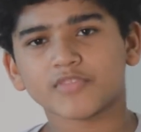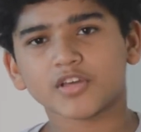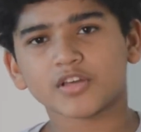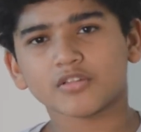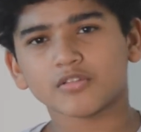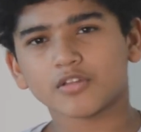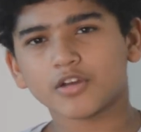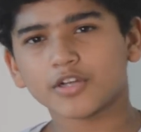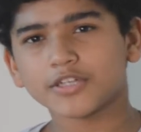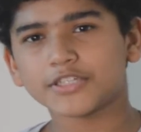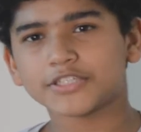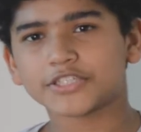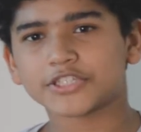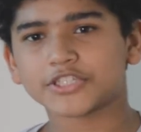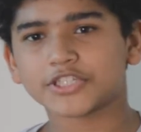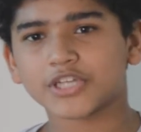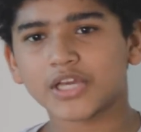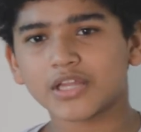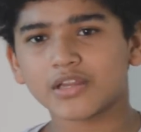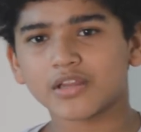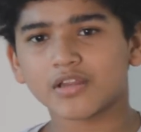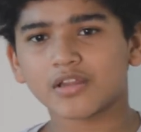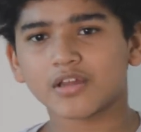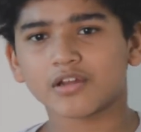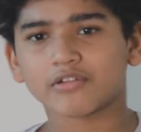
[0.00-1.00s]
a large
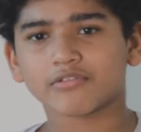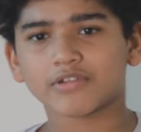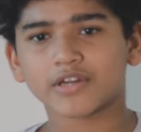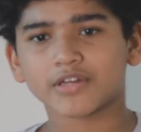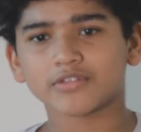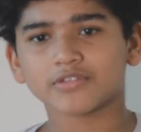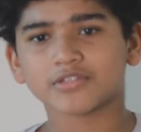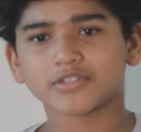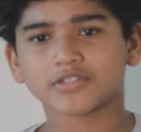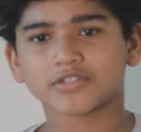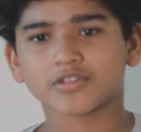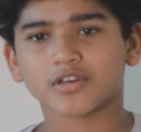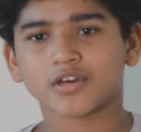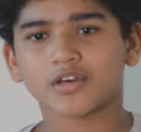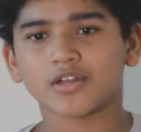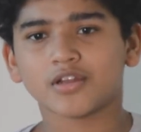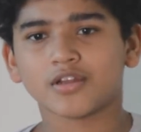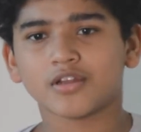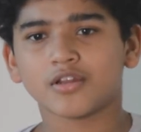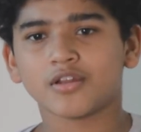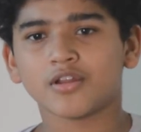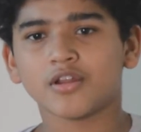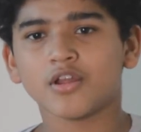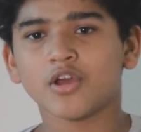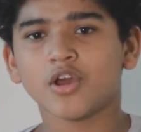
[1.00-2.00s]
shell around the
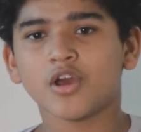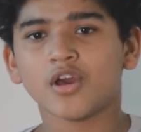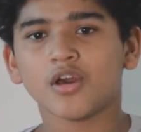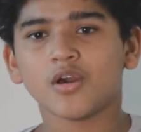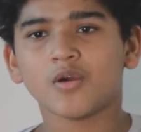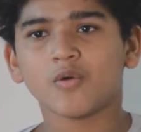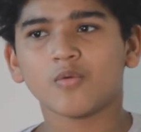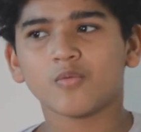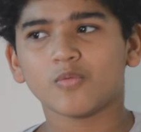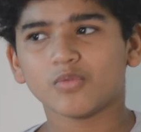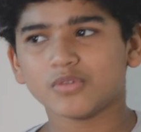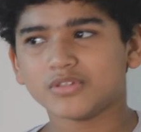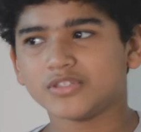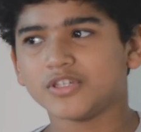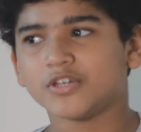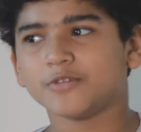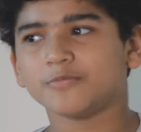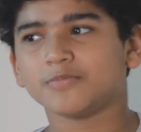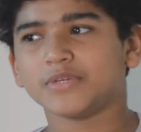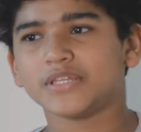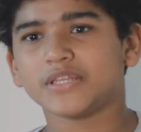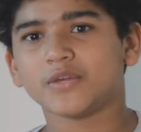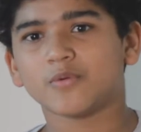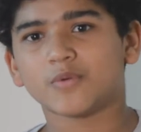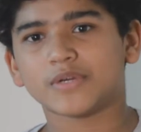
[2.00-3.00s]
sun would
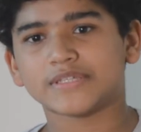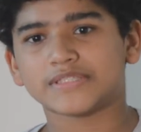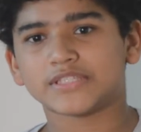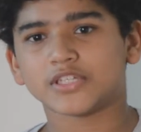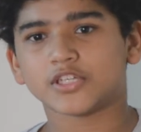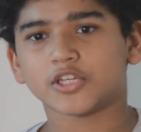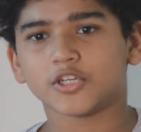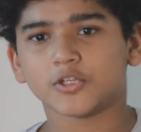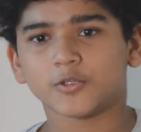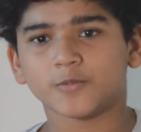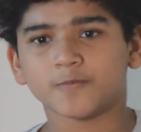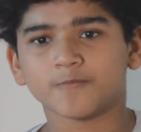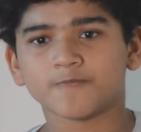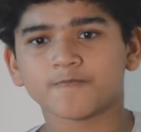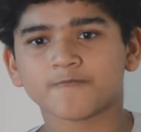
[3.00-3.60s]
not be the way to go.